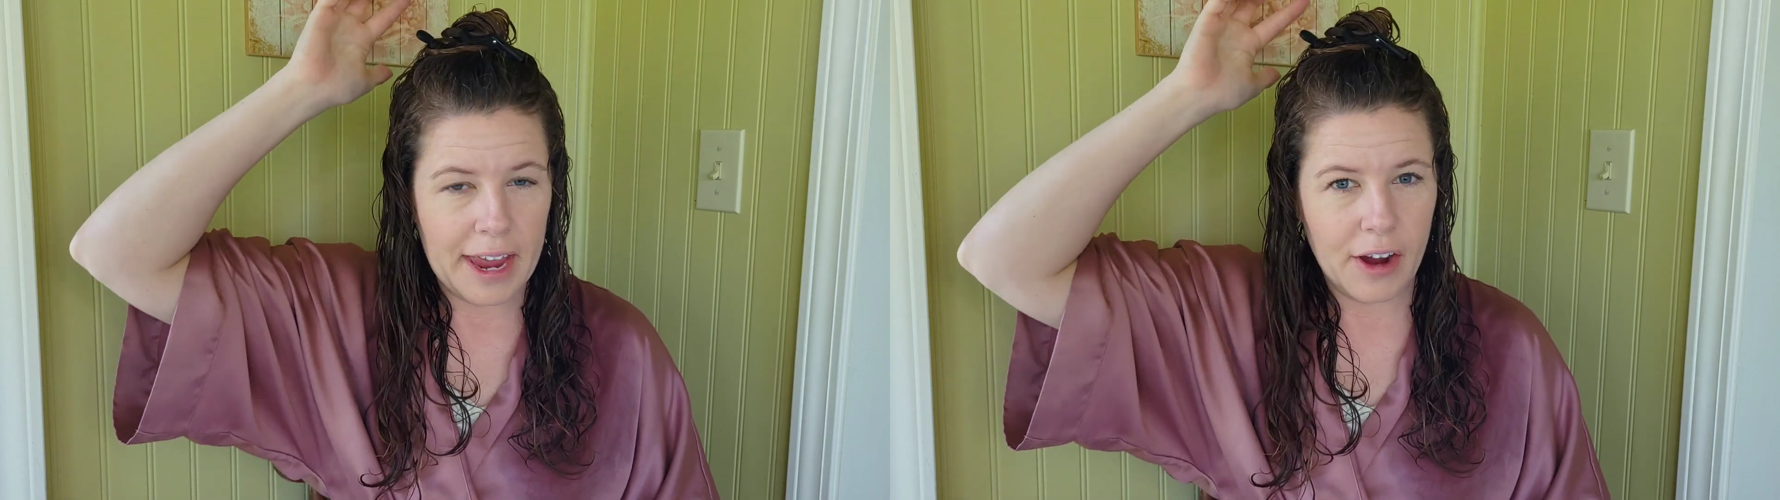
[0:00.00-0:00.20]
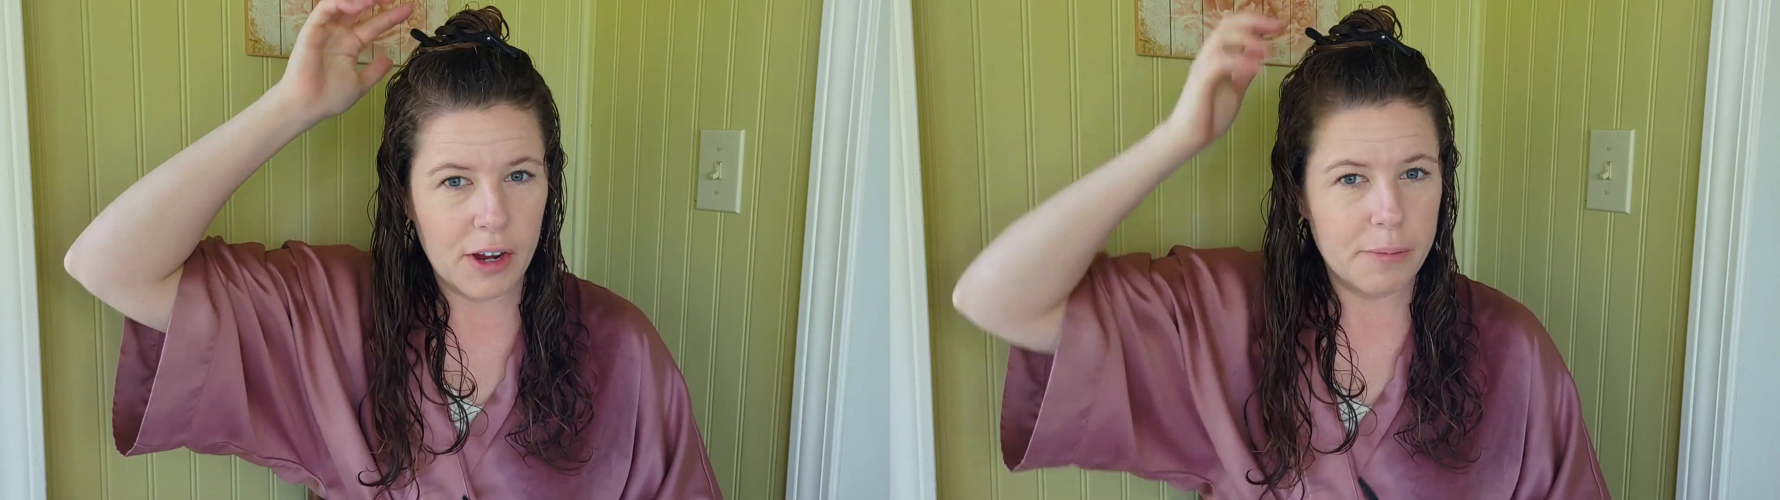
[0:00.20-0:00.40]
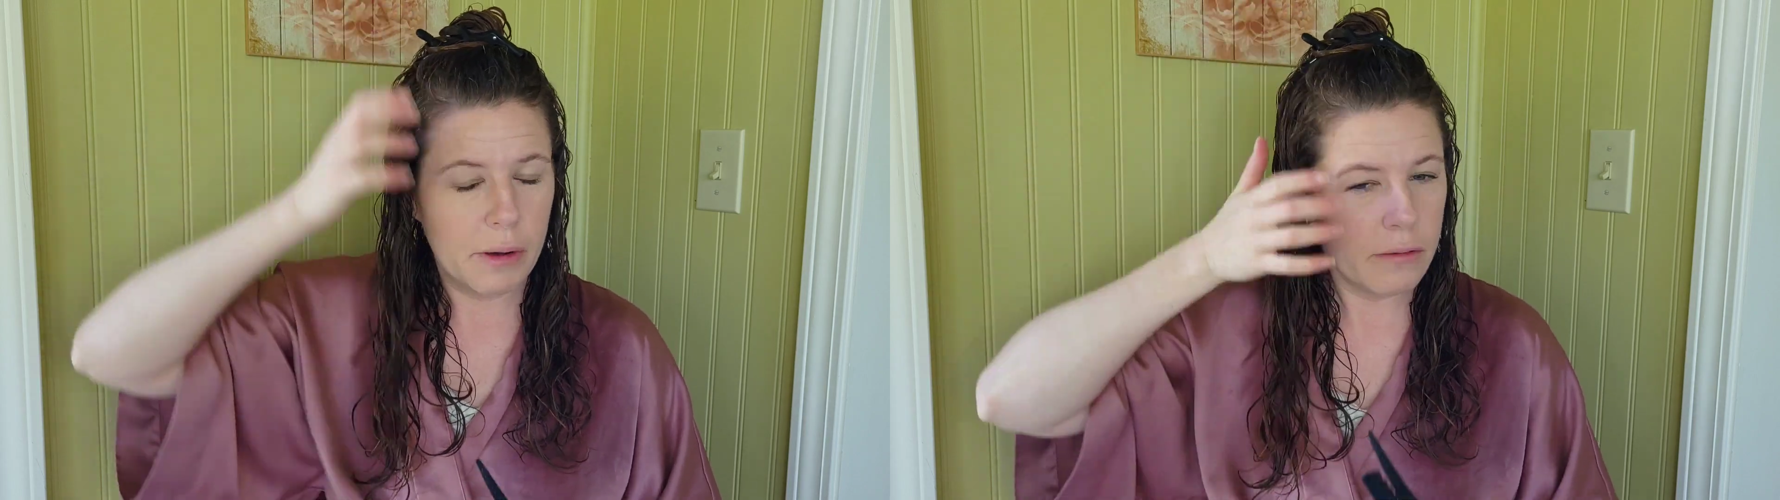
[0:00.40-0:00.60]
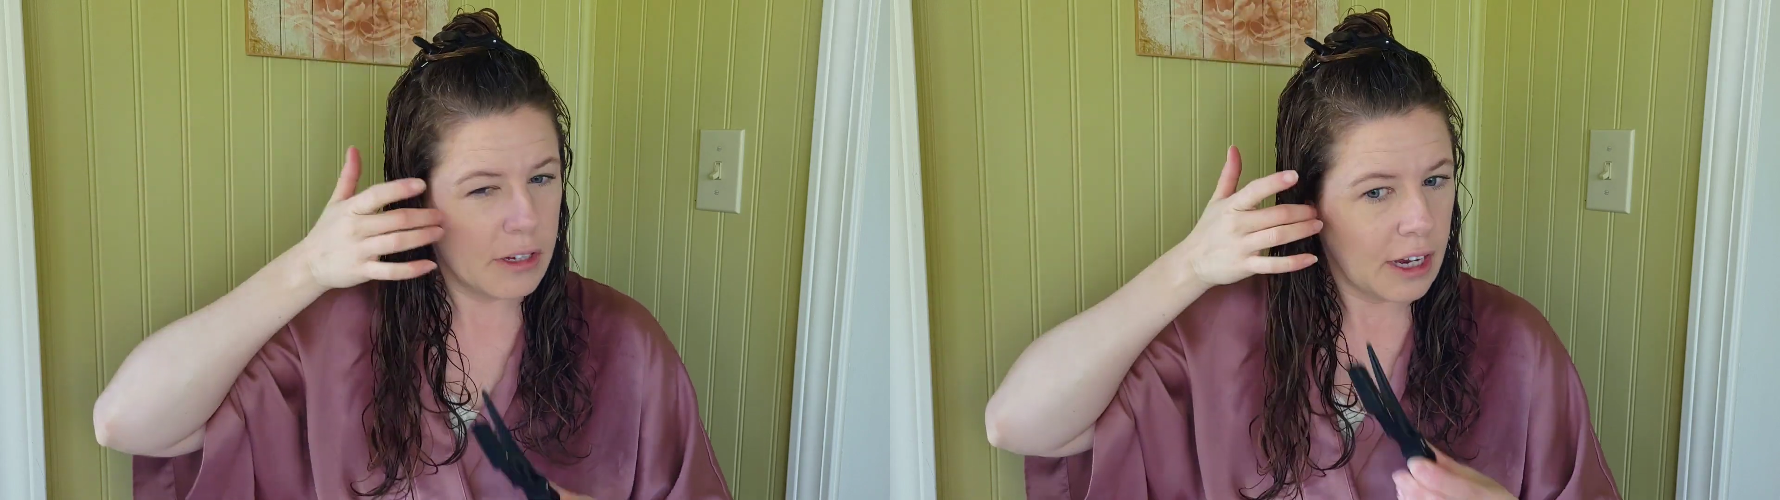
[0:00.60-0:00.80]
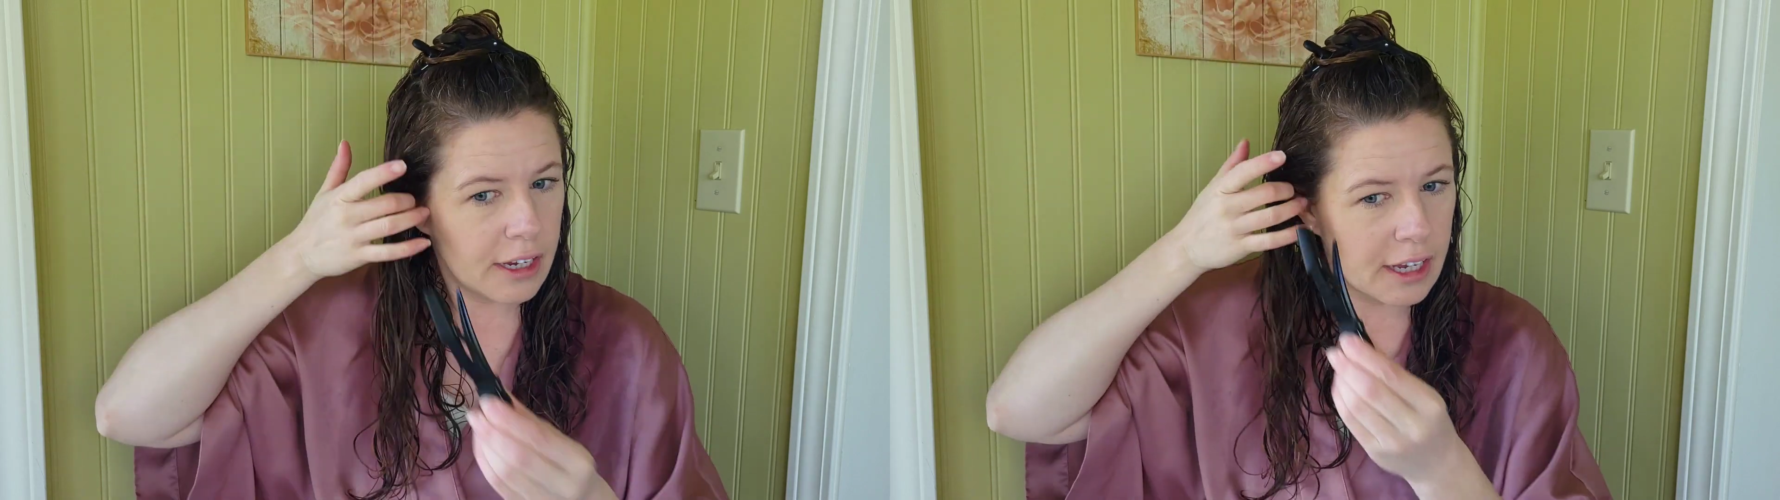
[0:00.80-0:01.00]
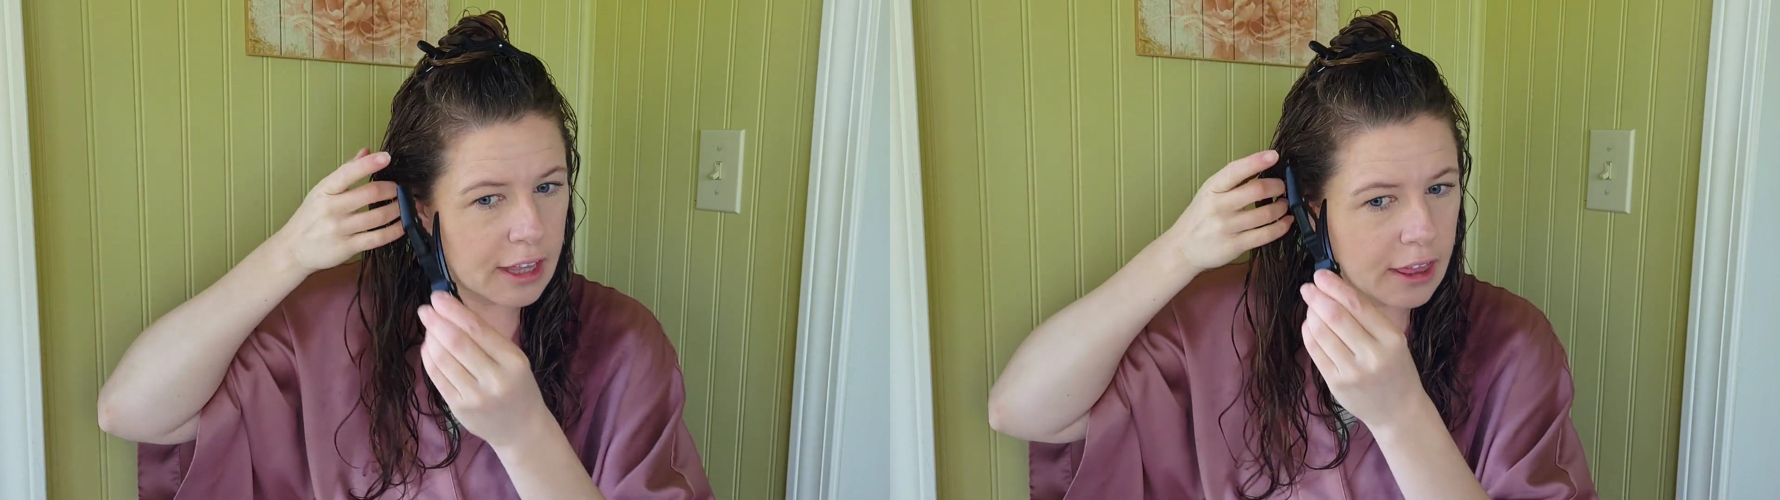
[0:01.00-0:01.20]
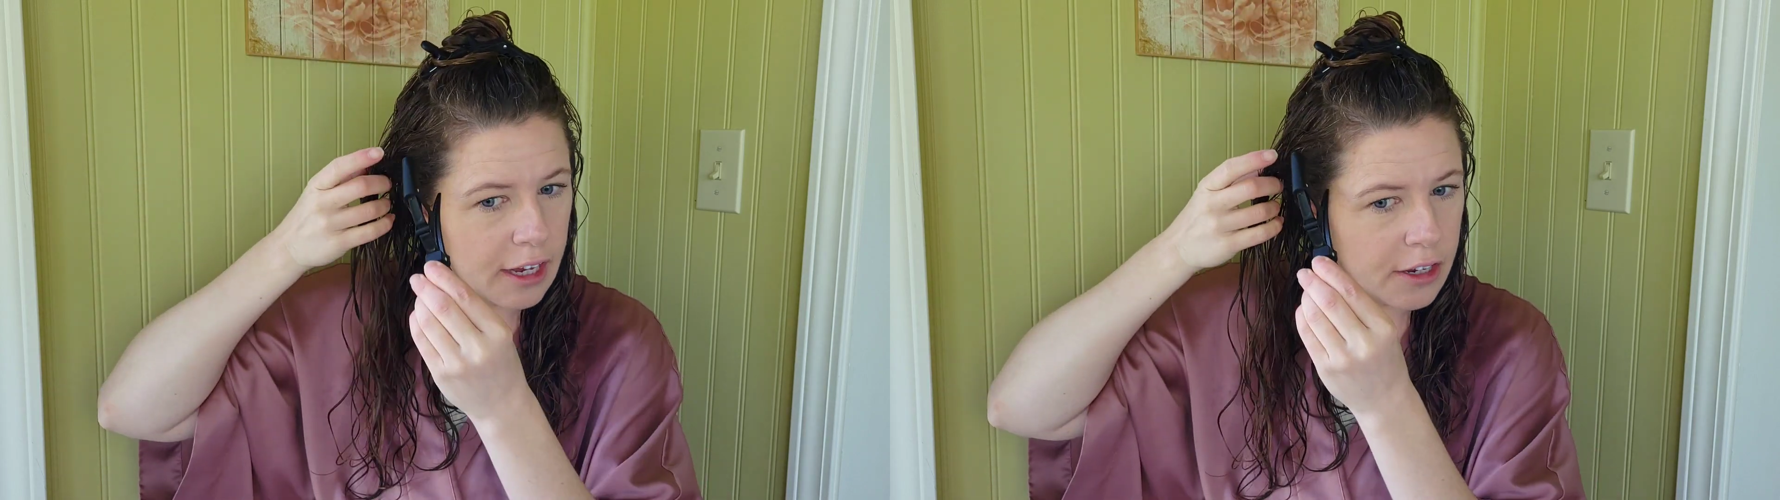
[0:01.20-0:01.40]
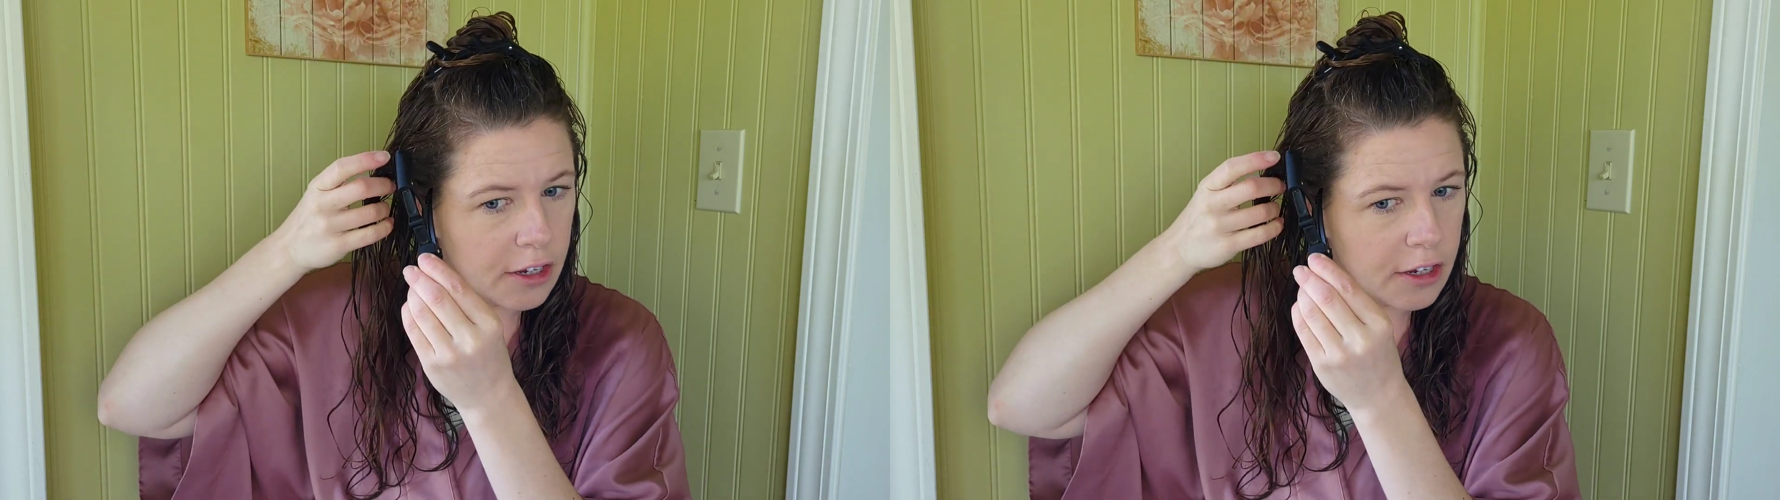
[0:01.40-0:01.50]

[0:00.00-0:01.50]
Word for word: herringbone technique that they